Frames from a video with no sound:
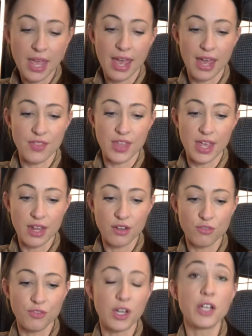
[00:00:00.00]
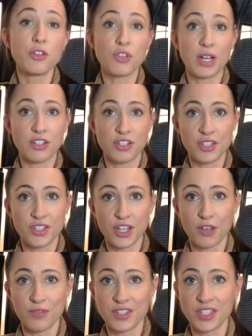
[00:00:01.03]
And then for low traction
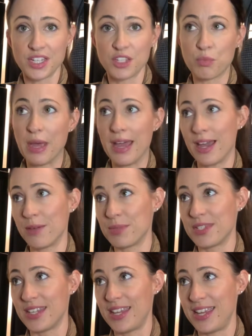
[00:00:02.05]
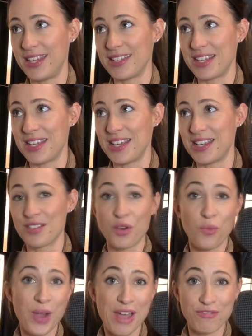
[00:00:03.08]
surfaces, perhaps it is a
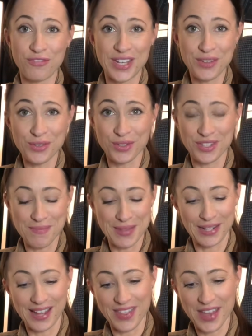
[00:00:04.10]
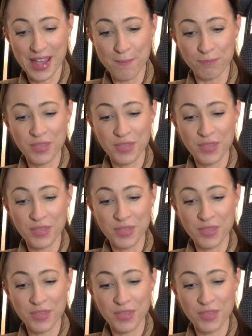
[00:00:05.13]
wet field or something like that,